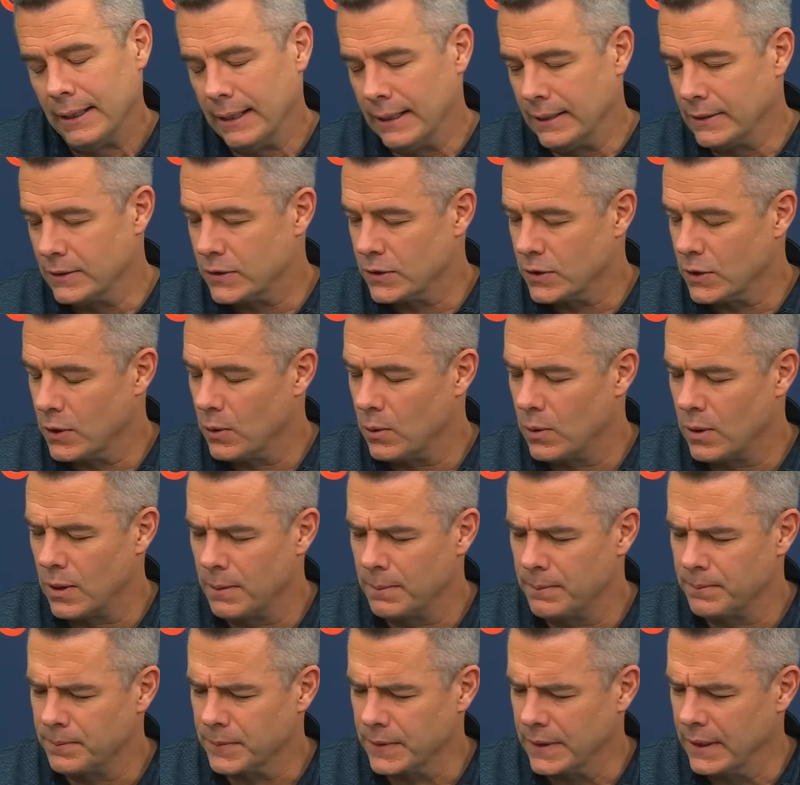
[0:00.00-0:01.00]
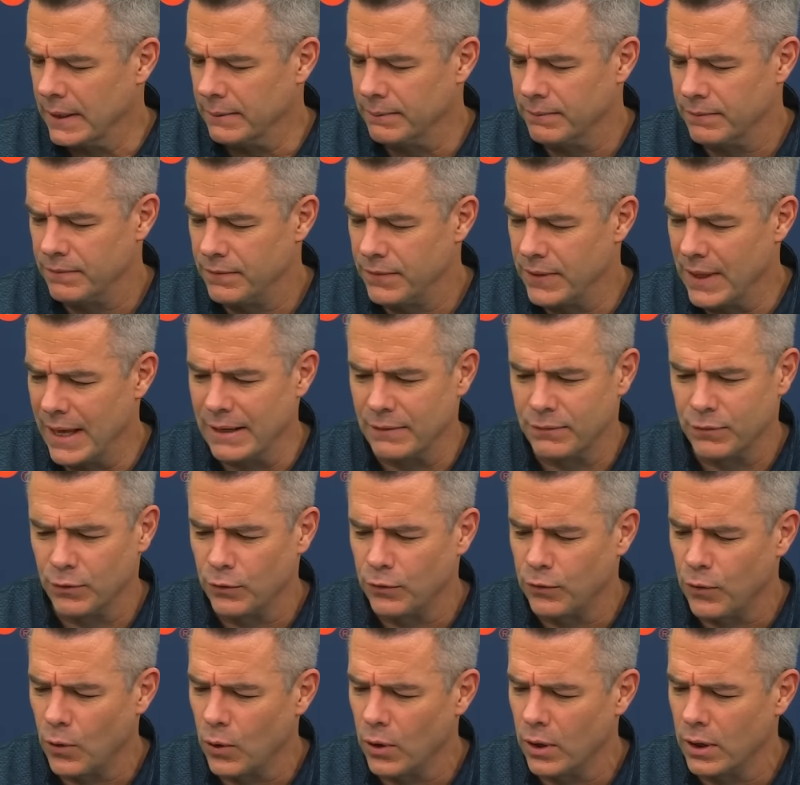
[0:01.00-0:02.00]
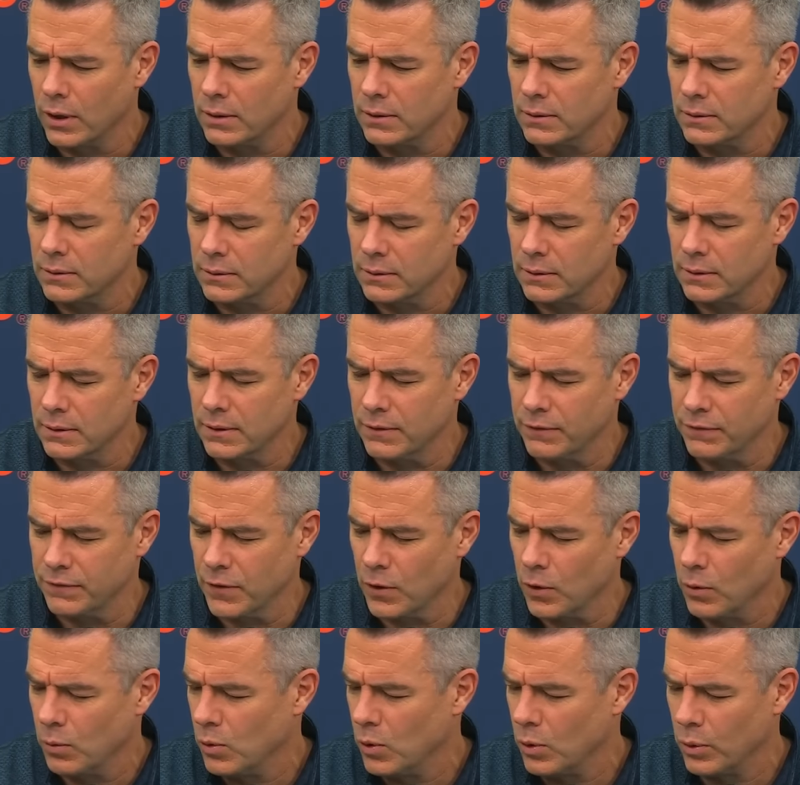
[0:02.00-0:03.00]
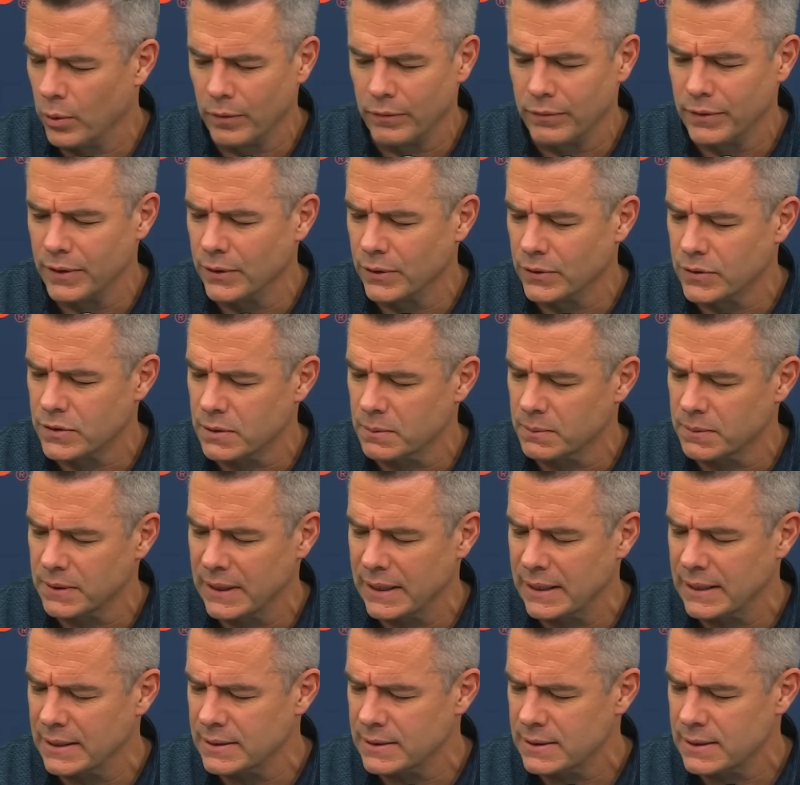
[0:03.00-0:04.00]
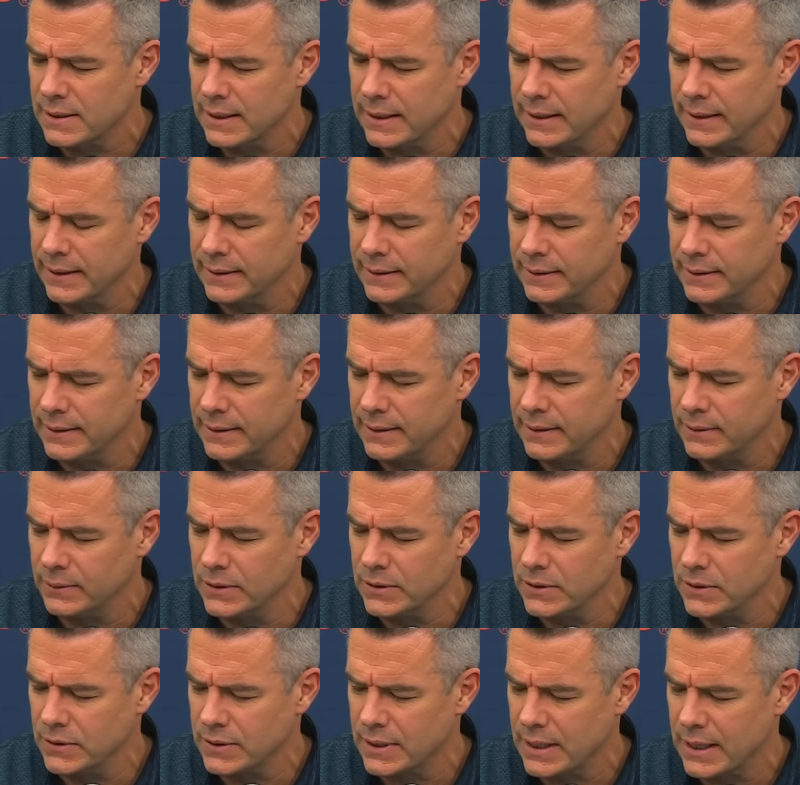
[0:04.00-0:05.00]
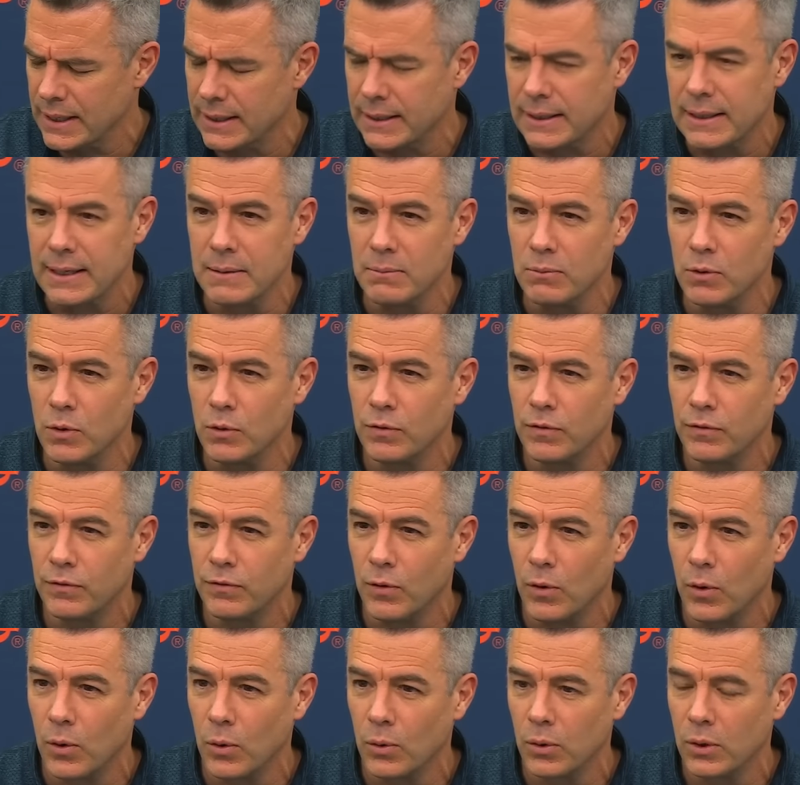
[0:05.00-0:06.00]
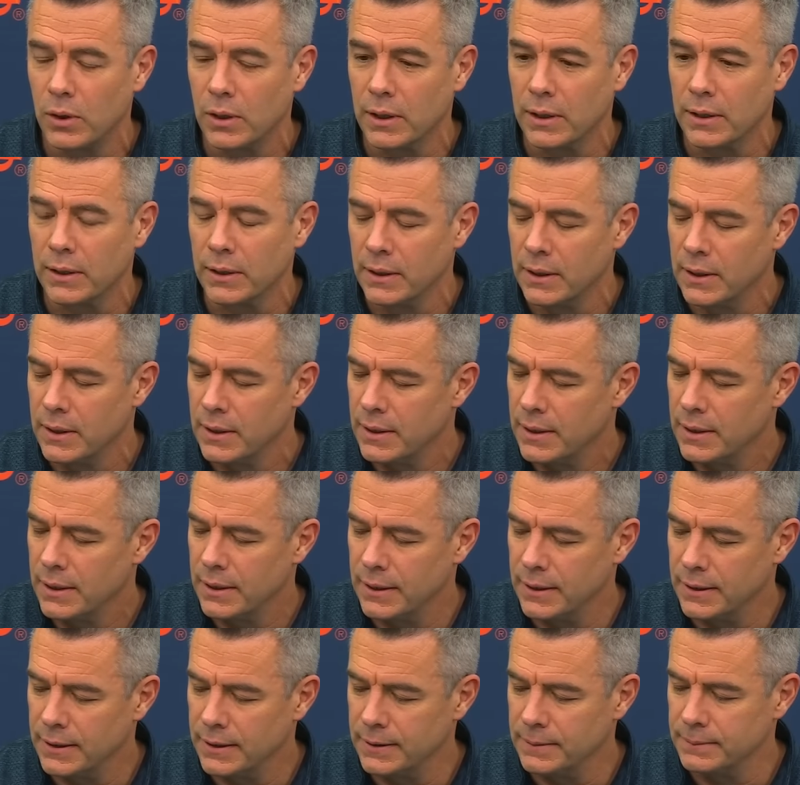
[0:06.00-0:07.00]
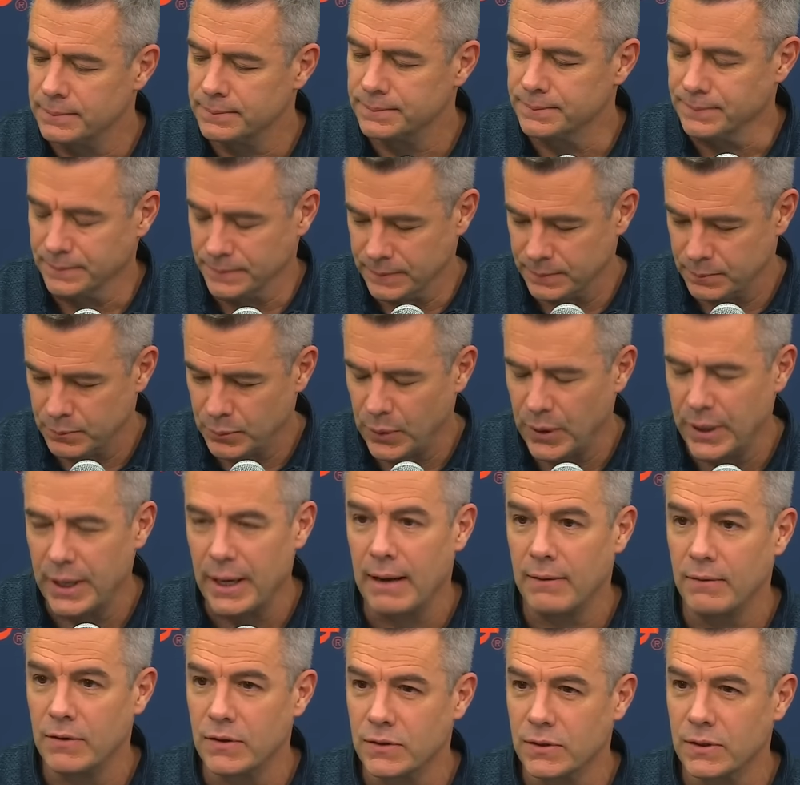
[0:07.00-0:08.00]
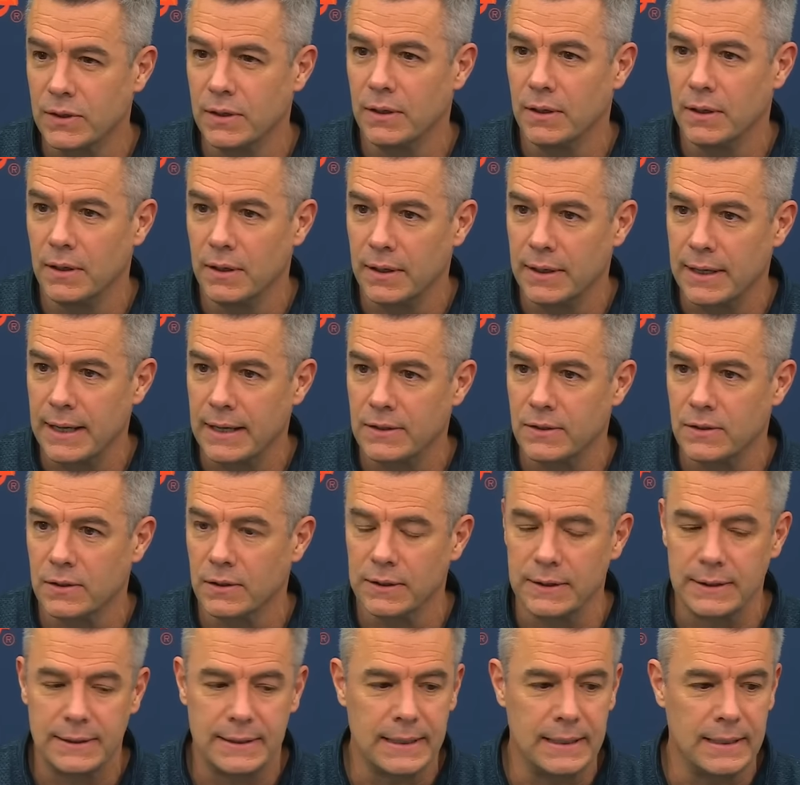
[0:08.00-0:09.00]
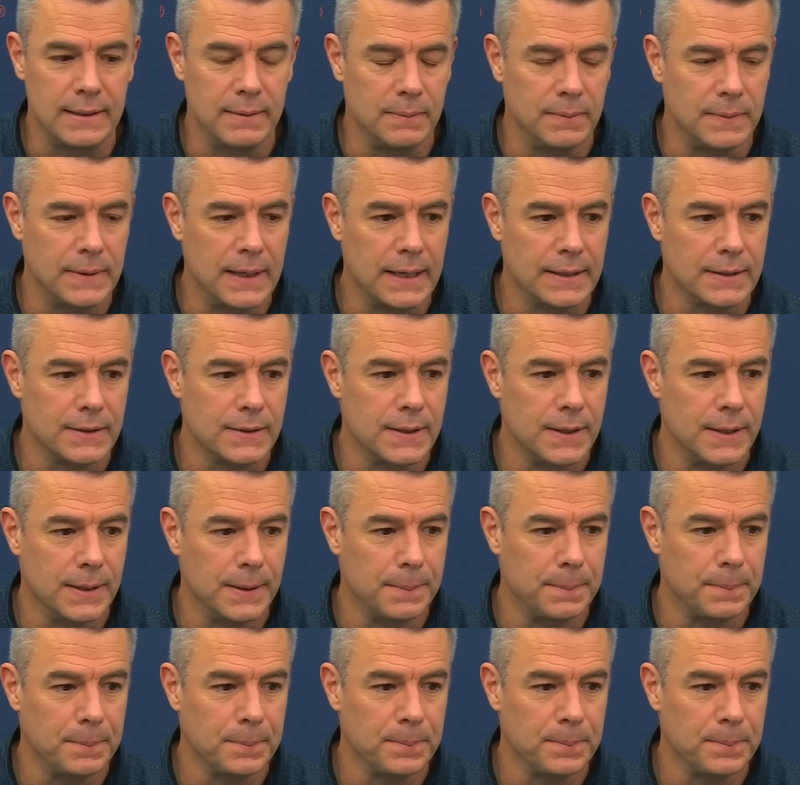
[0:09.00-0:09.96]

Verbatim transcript: And so, um, again, thankful for it. The film will reveal some things, and uh, we just kind of keep moving forward and um, play, obviously, an excellent team next up.